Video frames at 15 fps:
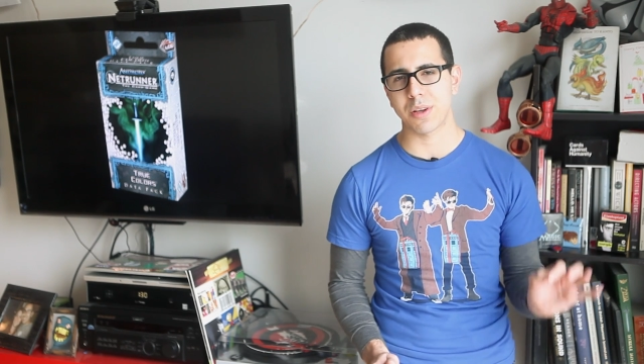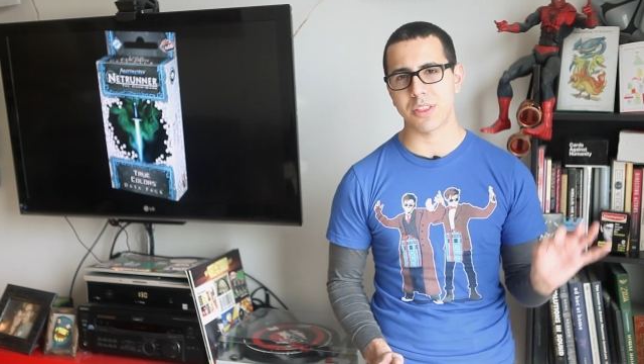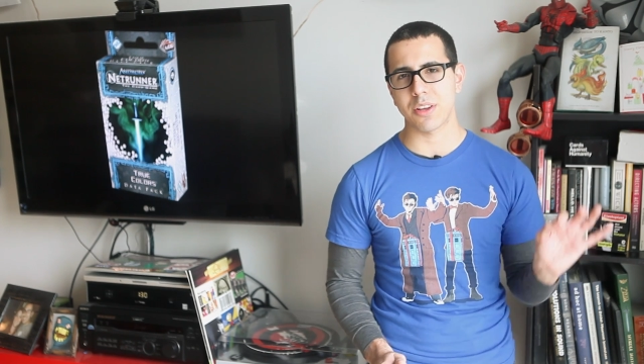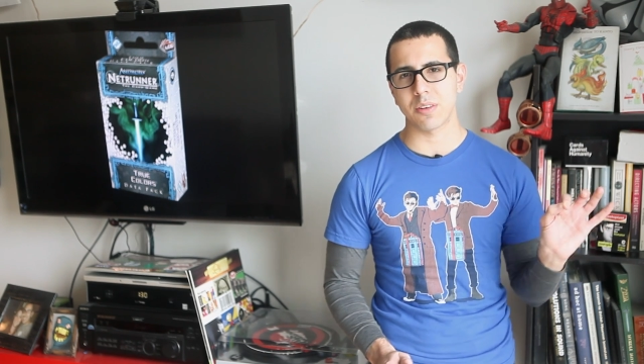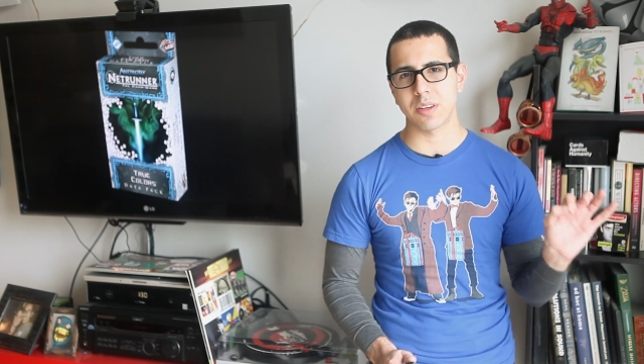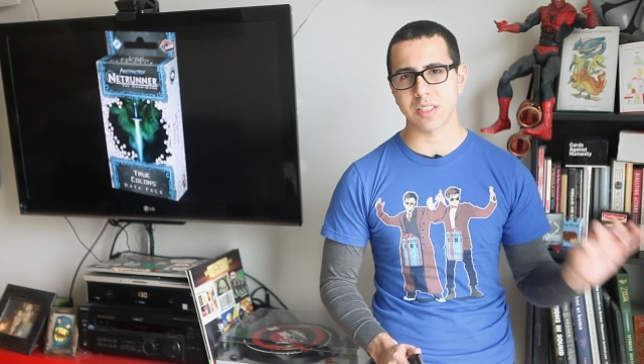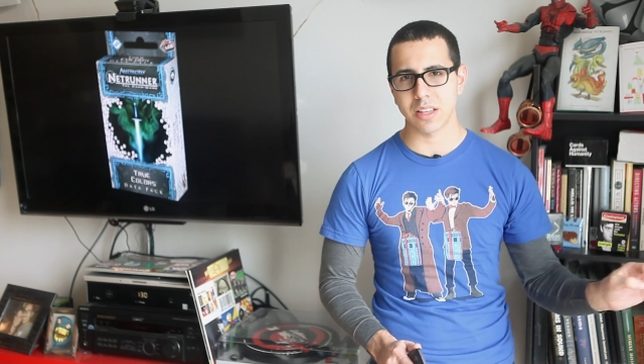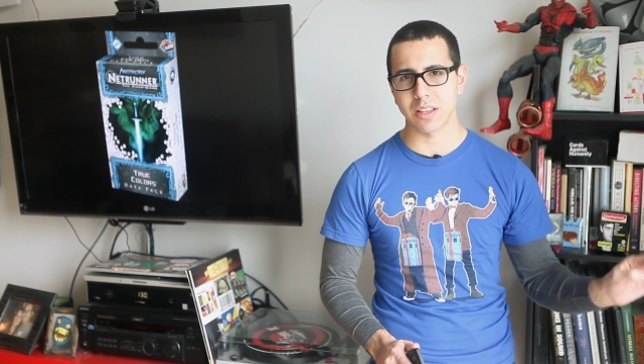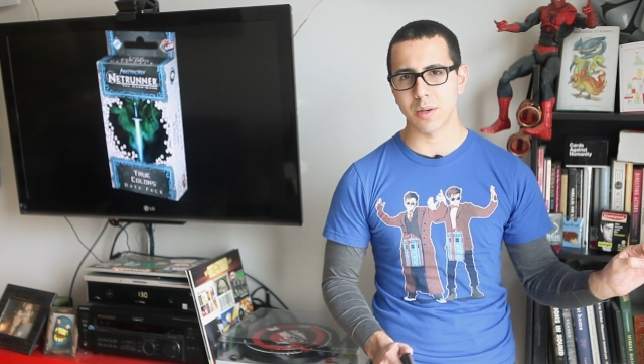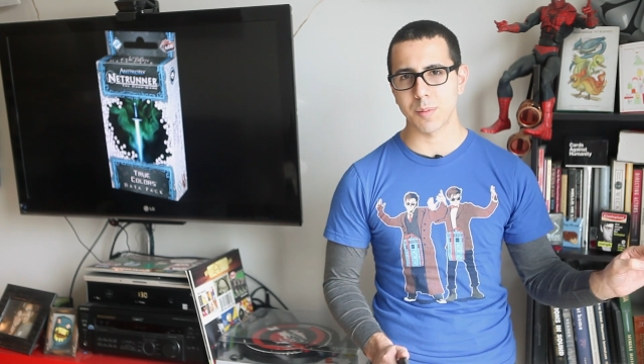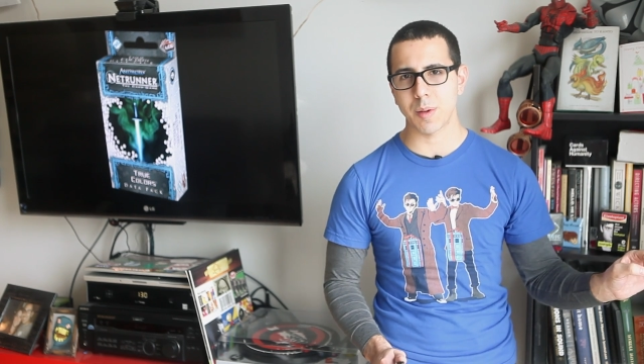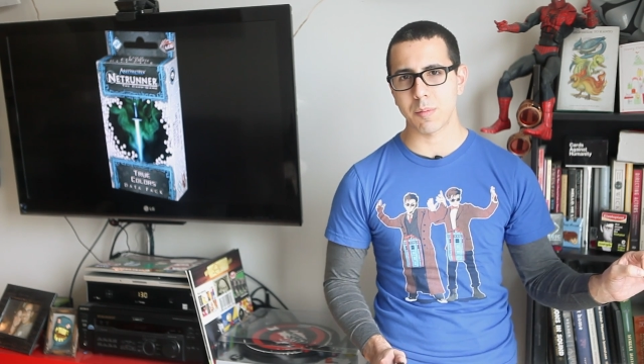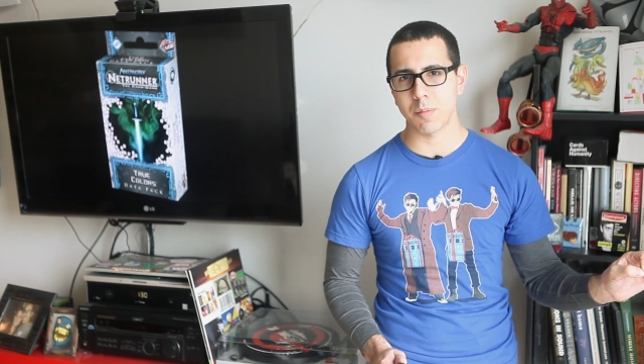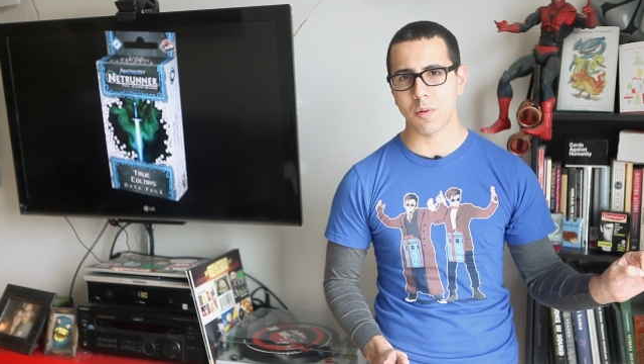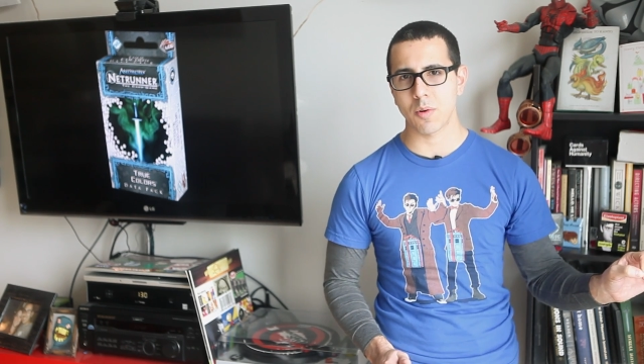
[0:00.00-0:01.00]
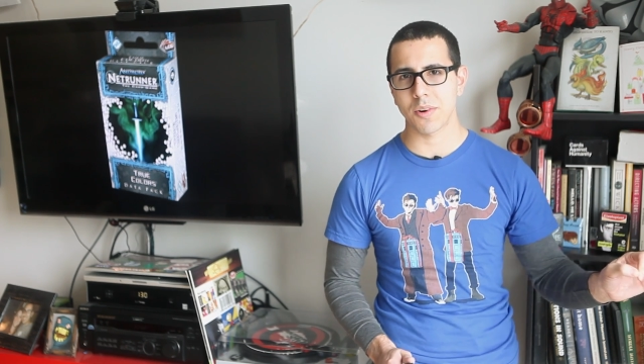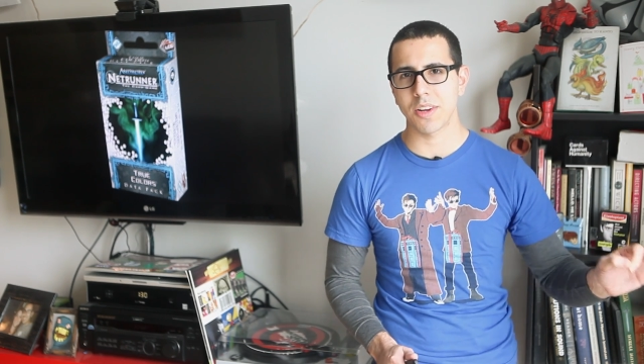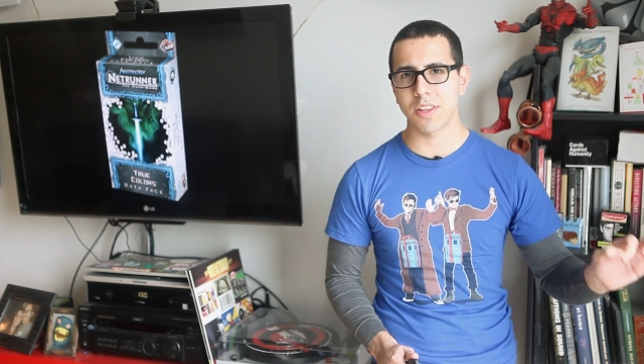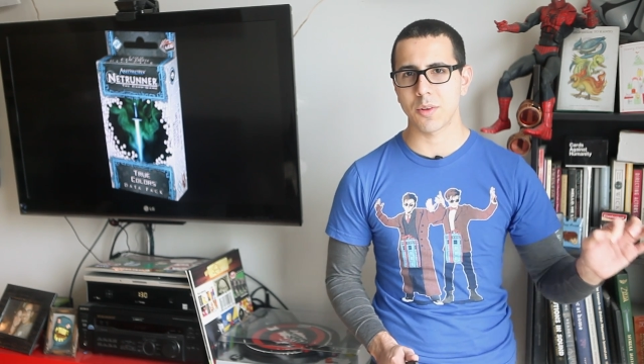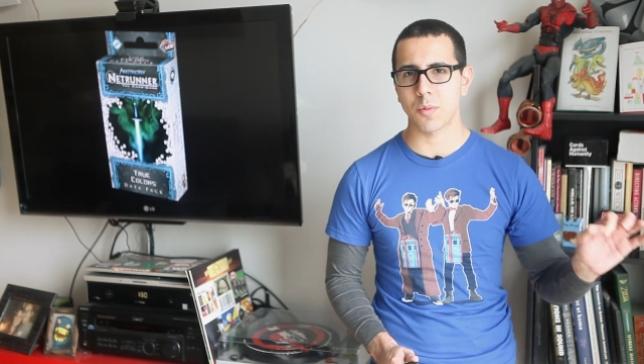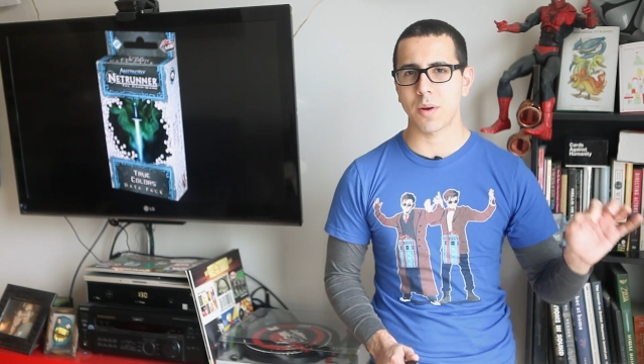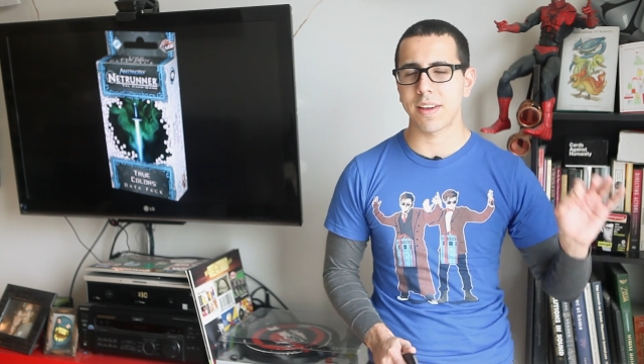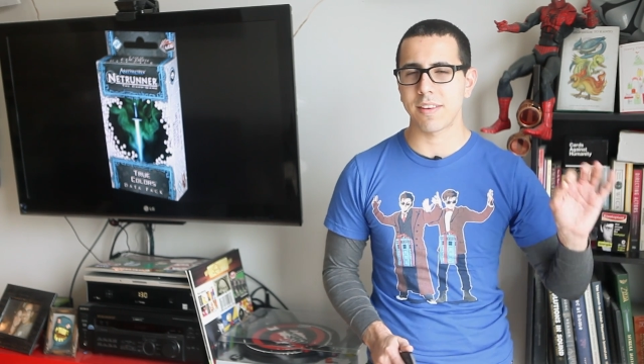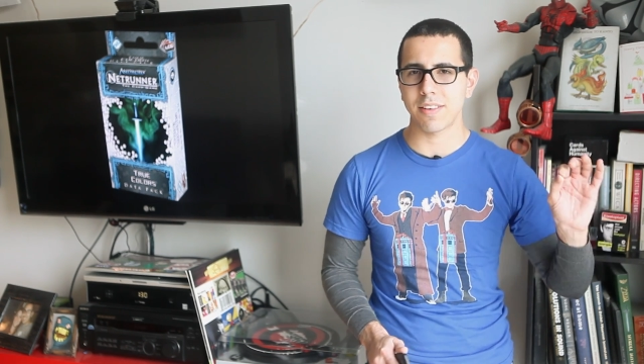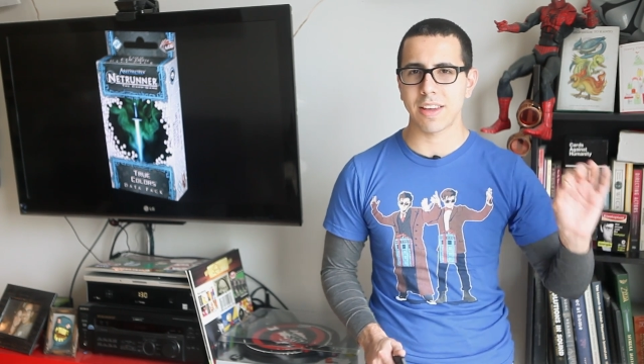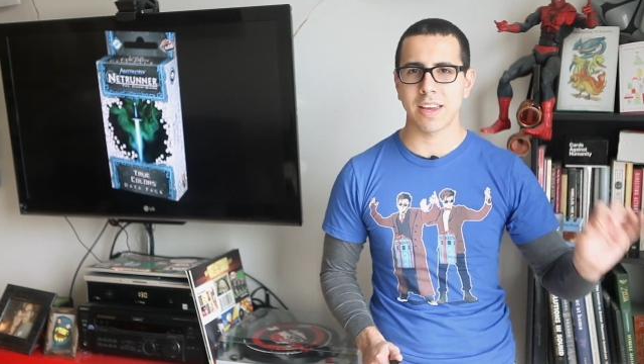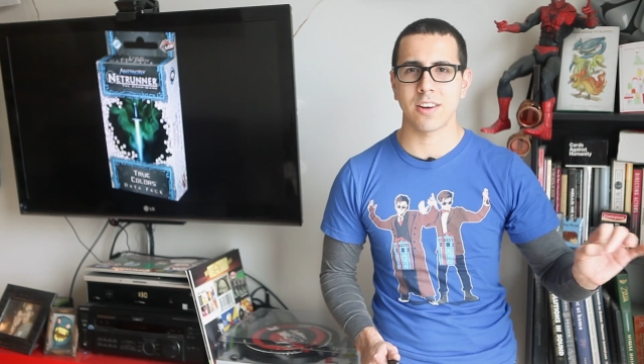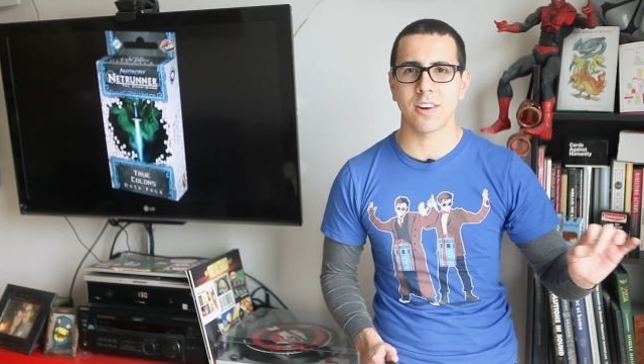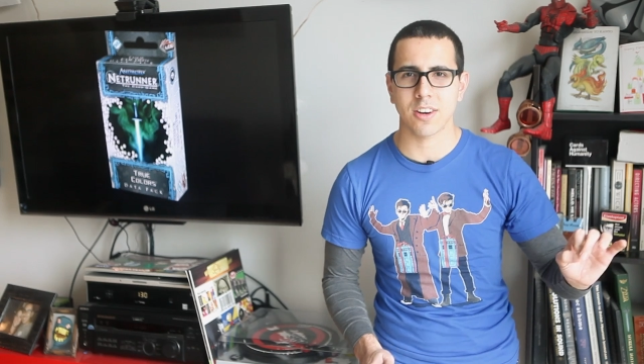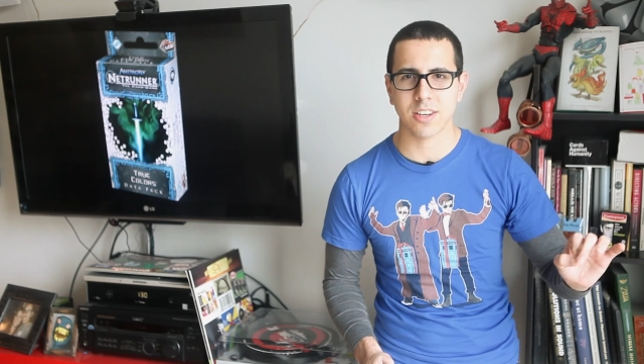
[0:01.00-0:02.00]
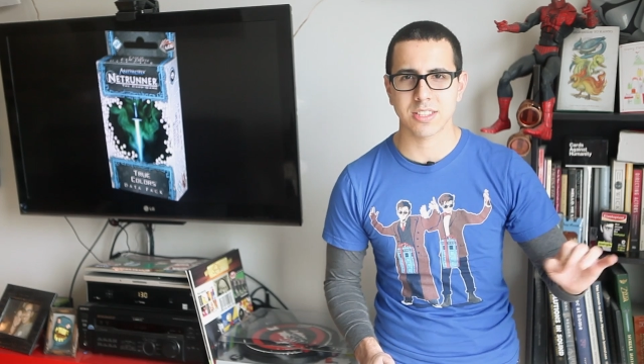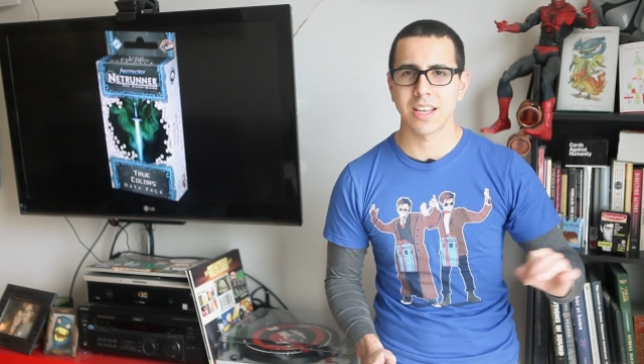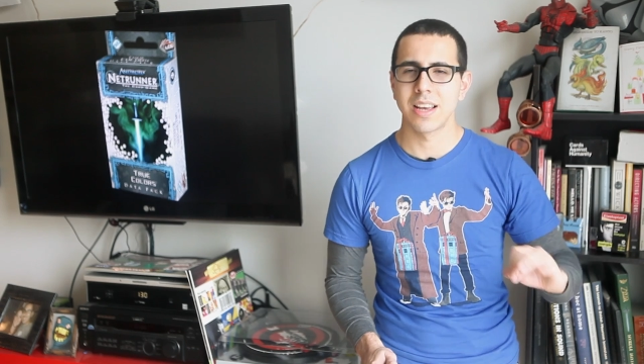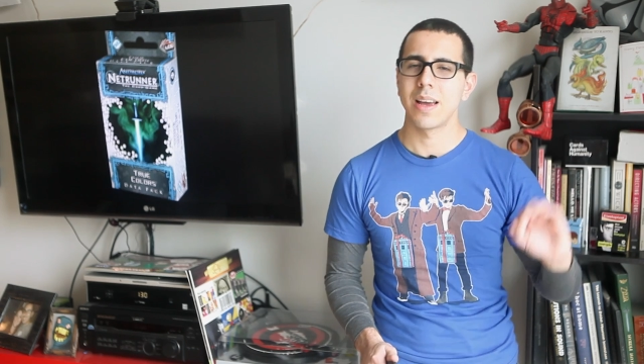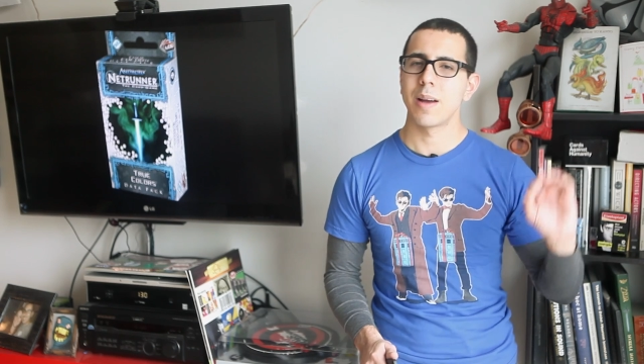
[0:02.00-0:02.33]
but there is a little bit more in the way of Anarchs.